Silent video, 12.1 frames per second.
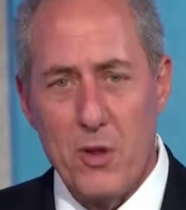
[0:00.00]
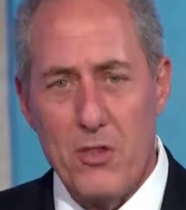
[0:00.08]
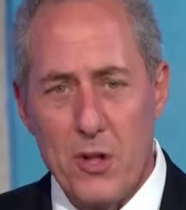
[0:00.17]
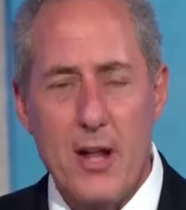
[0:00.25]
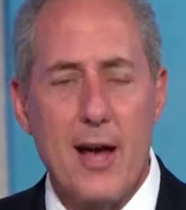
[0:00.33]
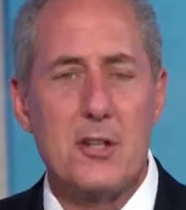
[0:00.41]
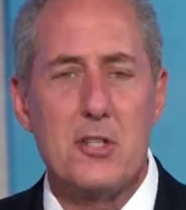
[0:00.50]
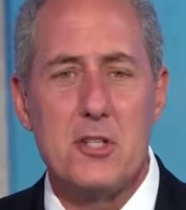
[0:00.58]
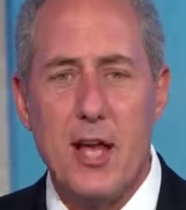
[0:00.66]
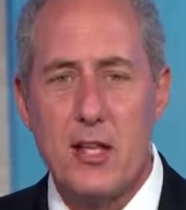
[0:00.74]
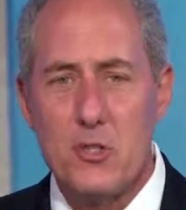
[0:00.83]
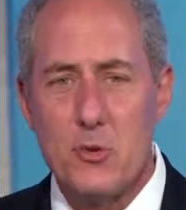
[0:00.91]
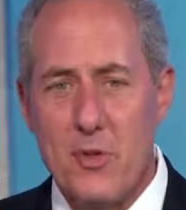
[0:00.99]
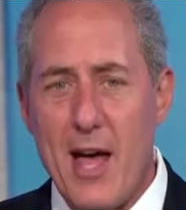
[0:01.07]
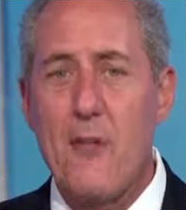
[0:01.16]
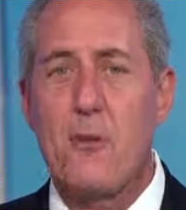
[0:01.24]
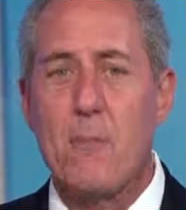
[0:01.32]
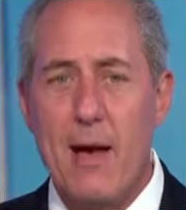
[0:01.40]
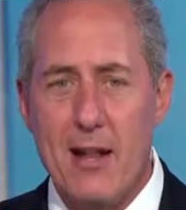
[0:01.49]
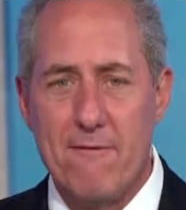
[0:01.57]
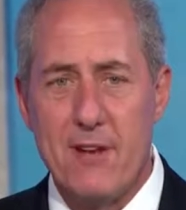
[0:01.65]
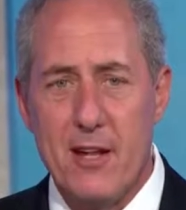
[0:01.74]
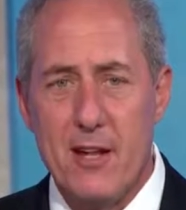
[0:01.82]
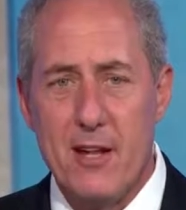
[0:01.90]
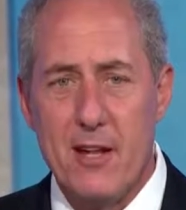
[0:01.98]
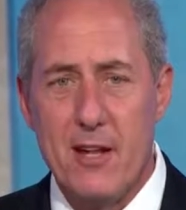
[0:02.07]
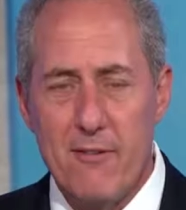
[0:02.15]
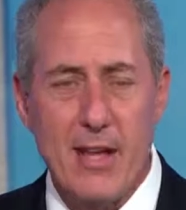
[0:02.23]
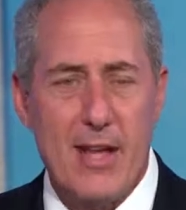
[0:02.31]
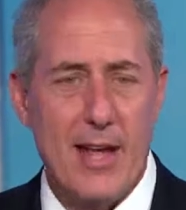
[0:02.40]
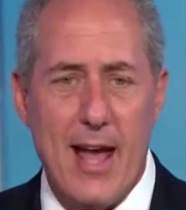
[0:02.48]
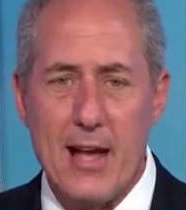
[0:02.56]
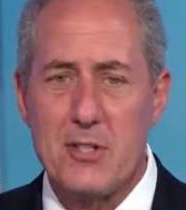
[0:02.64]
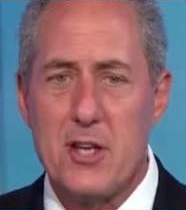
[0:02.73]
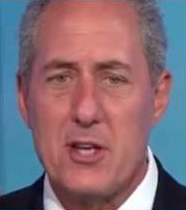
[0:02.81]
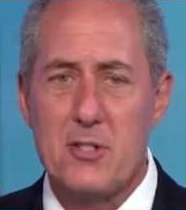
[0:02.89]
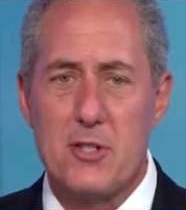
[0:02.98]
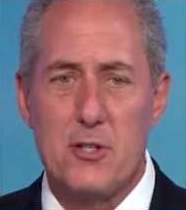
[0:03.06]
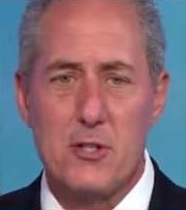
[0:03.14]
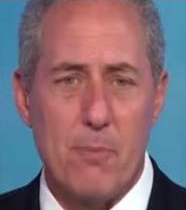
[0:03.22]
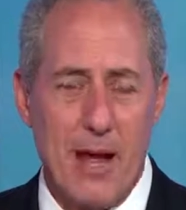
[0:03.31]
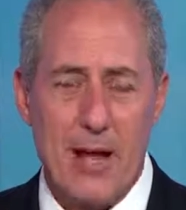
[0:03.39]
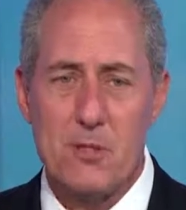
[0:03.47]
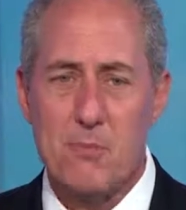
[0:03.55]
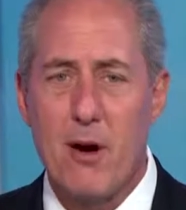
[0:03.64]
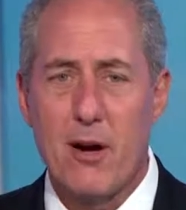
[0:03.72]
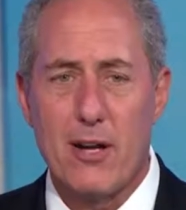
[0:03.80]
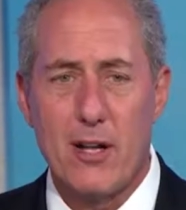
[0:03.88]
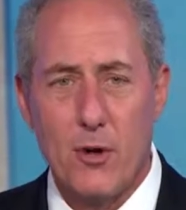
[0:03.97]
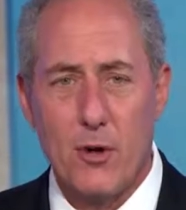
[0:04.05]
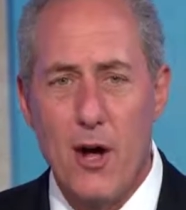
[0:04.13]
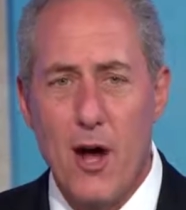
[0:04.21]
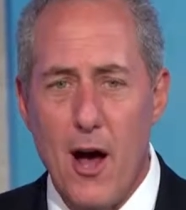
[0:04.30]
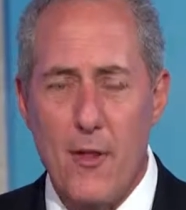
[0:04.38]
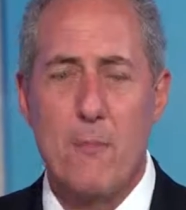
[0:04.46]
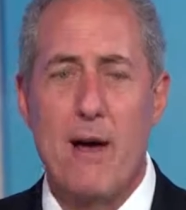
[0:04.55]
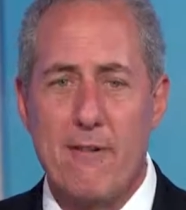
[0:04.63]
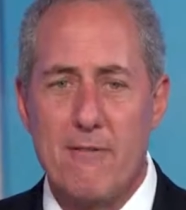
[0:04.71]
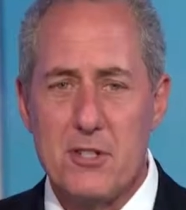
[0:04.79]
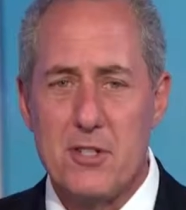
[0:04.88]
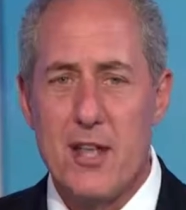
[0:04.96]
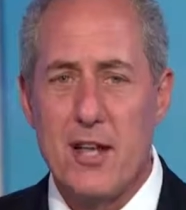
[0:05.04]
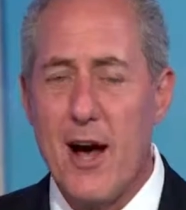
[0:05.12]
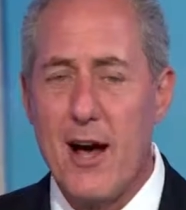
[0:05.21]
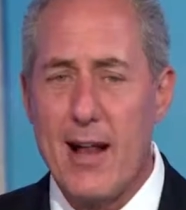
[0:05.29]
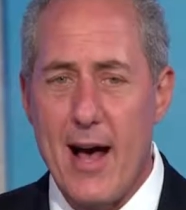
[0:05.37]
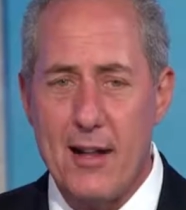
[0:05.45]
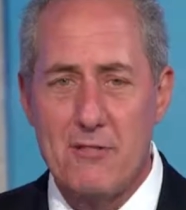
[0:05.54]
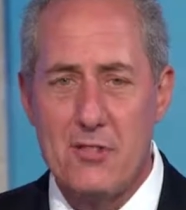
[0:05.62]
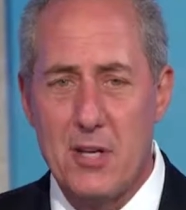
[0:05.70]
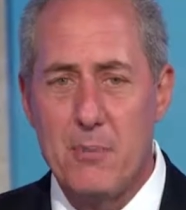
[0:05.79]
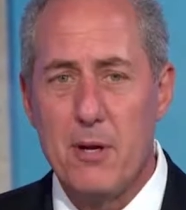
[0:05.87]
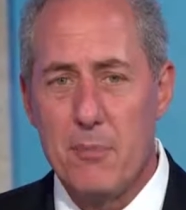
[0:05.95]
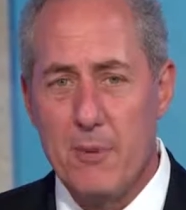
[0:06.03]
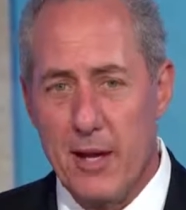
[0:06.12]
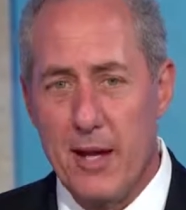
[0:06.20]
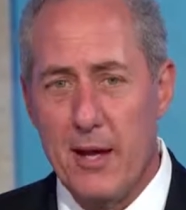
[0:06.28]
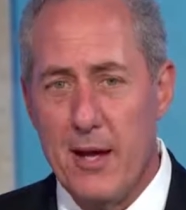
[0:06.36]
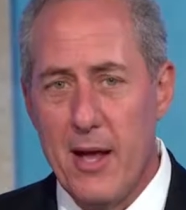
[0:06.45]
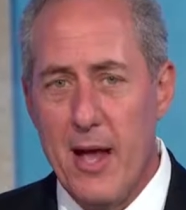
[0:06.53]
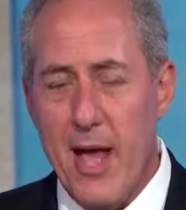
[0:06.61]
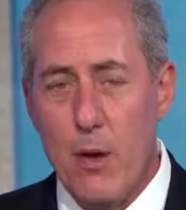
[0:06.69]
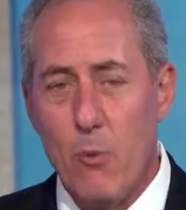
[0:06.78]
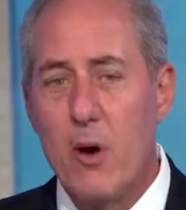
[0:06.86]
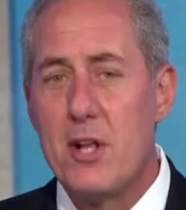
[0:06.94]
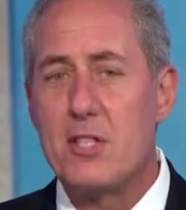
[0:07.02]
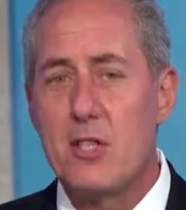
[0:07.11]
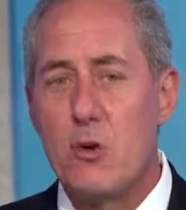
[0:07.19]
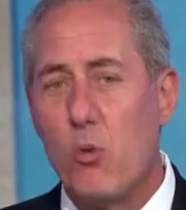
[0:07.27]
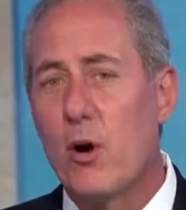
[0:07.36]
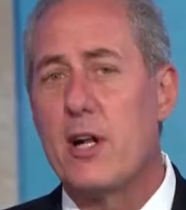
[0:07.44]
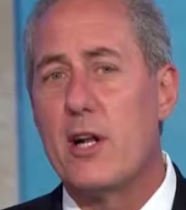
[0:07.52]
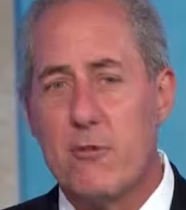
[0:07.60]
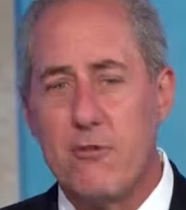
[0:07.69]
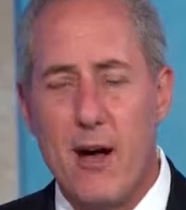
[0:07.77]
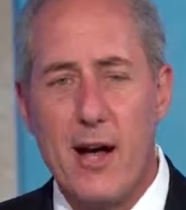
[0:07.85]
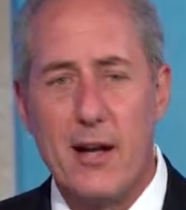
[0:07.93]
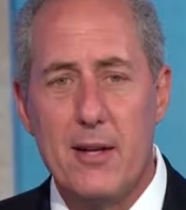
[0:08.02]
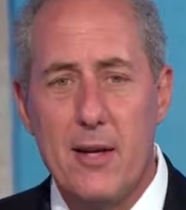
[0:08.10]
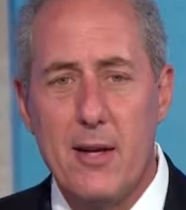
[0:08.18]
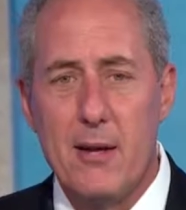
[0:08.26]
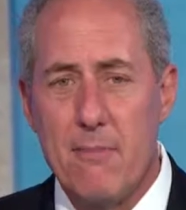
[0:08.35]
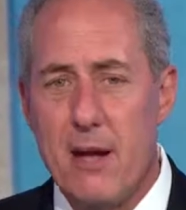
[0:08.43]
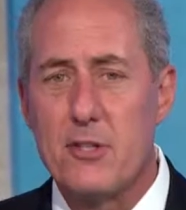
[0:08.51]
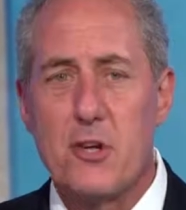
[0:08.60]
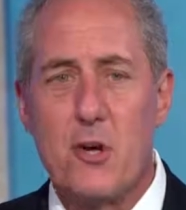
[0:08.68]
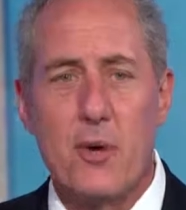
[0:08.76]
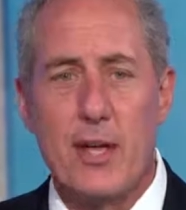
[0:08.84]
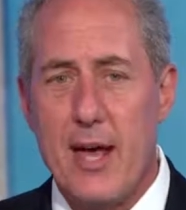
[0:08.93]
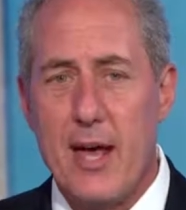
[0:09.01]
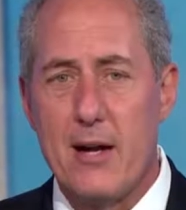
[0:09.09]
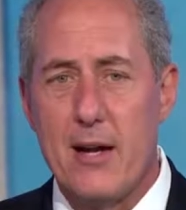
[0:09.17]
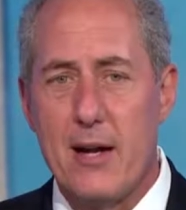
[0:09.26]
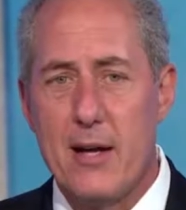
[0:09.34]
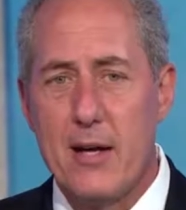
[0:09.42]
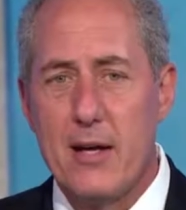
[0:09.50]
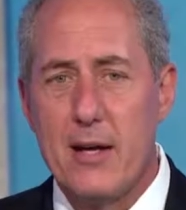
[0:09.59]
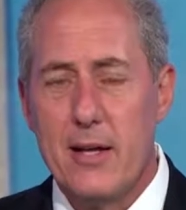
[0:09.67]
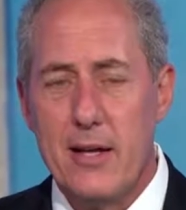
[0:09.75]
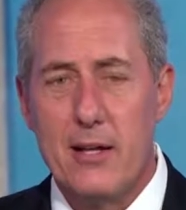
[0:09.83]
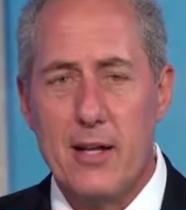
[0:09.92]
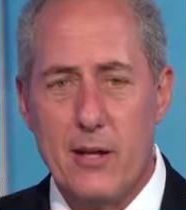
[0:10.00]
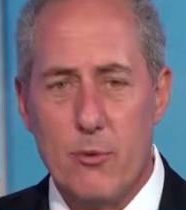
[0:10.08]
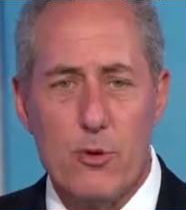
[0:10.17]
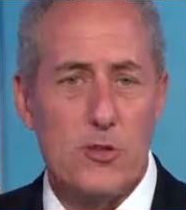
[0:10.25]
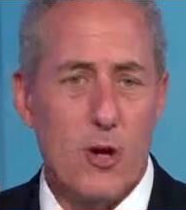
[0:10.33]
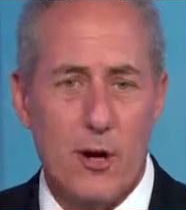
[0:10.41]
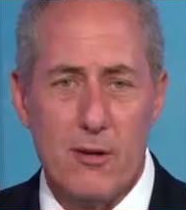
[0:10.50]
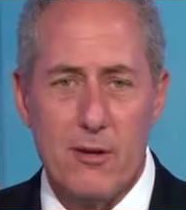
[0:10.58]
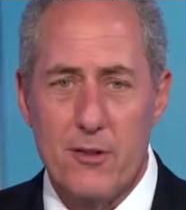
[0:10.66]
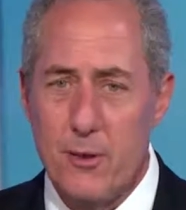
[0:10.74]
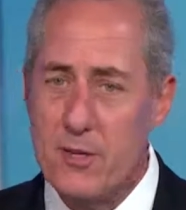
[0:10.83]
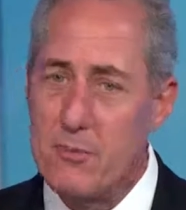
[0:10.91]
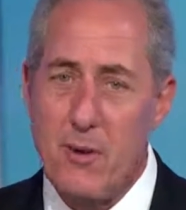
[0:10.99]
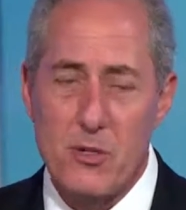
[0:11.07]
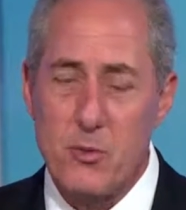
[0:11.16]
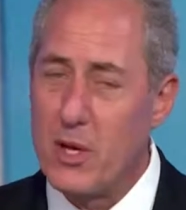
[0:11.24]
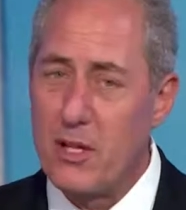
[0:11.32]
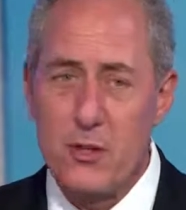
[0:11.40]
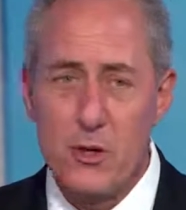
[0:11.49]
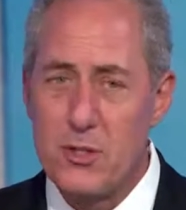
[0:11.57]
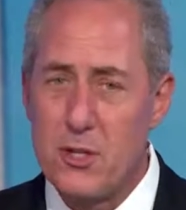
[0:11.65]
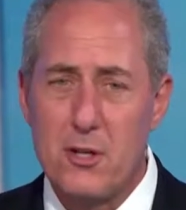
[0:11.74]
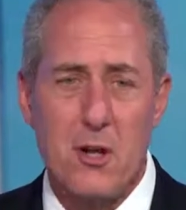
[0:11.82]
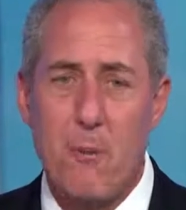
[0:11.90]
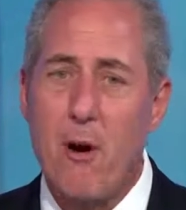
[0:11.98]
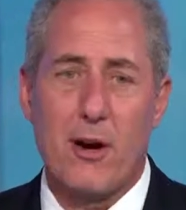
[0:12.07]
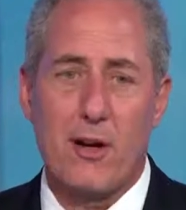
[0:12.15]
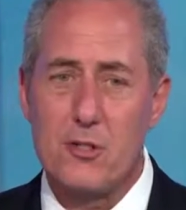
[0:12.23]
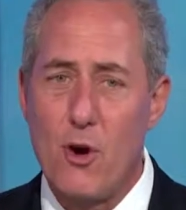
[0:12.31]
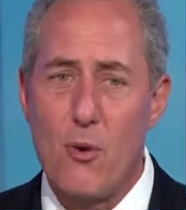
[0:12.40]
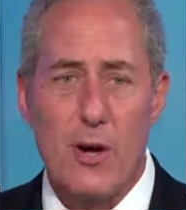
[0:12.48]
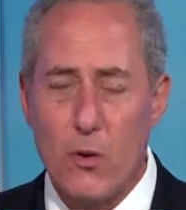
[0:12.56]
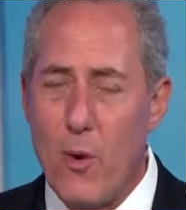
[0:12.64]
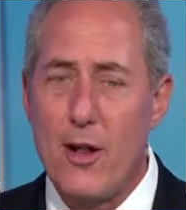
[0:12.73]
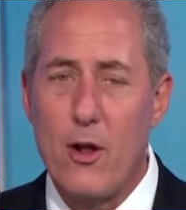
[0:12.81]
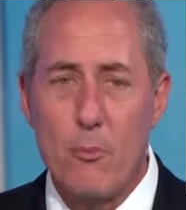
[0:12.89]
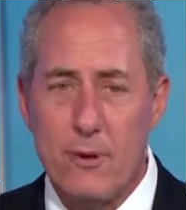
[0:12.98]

with the United States without the benefit of getting access to Japan's market or other benefits that they got out of TPP? And what is it that we're going to provide Mexico and Canada in return? There isn't much we can do because our market's already quite